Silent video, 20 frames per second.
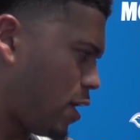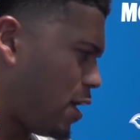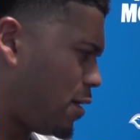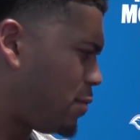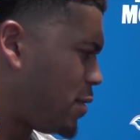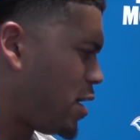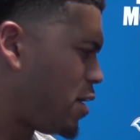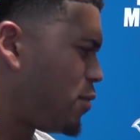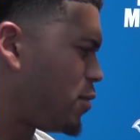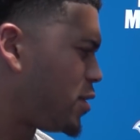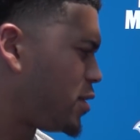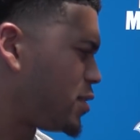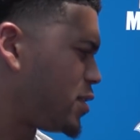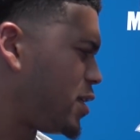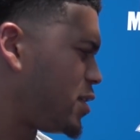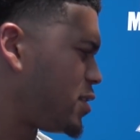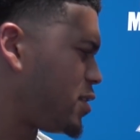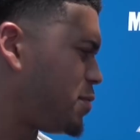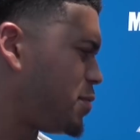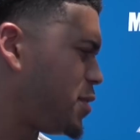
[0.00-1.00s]
I wouldn't
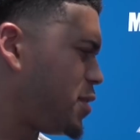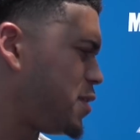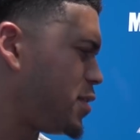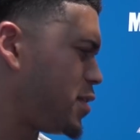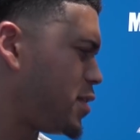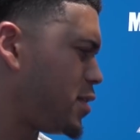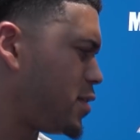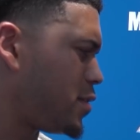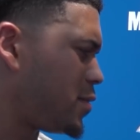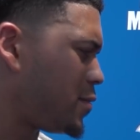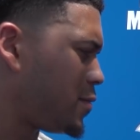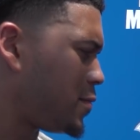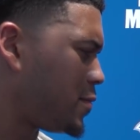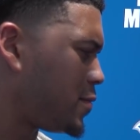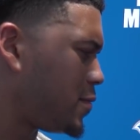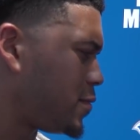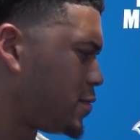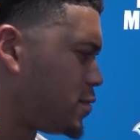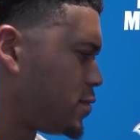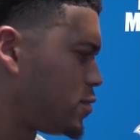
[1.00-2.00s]
change up anything.
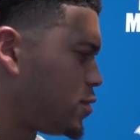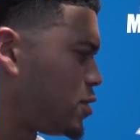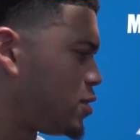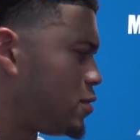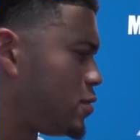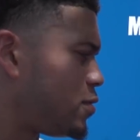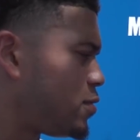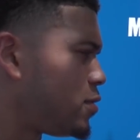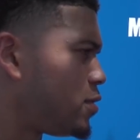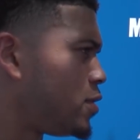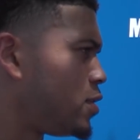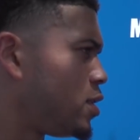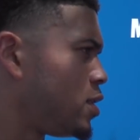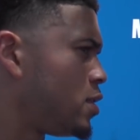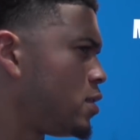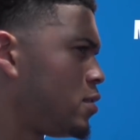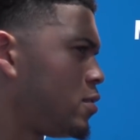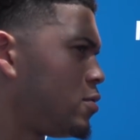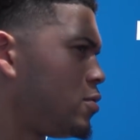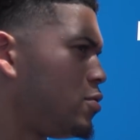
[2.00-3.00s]
Just,
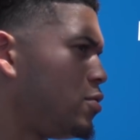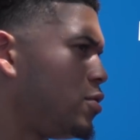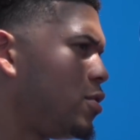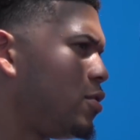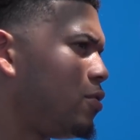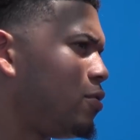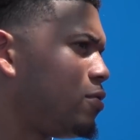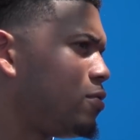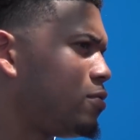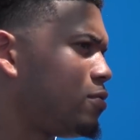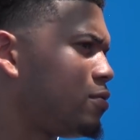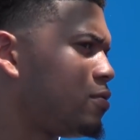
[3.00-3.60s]
you know,